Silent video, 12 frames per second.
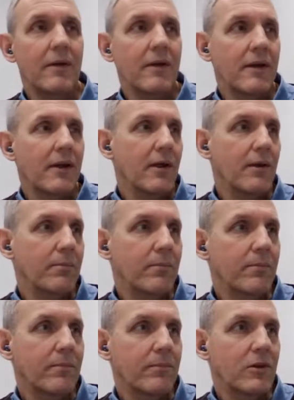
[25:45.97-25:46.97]

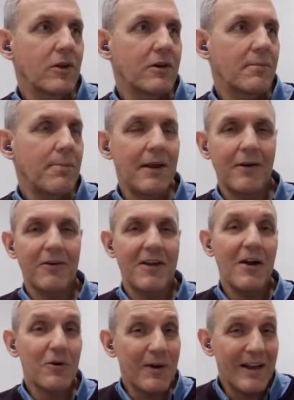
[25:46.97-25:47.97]
depending on
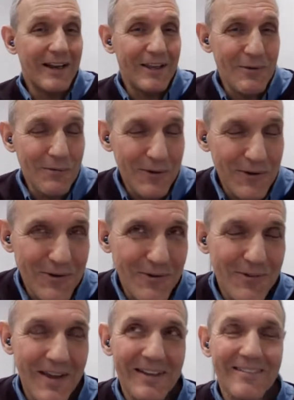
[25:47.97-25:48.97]
how quickly you want to
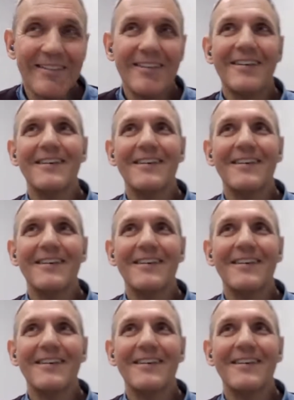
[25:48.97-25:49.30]
do that,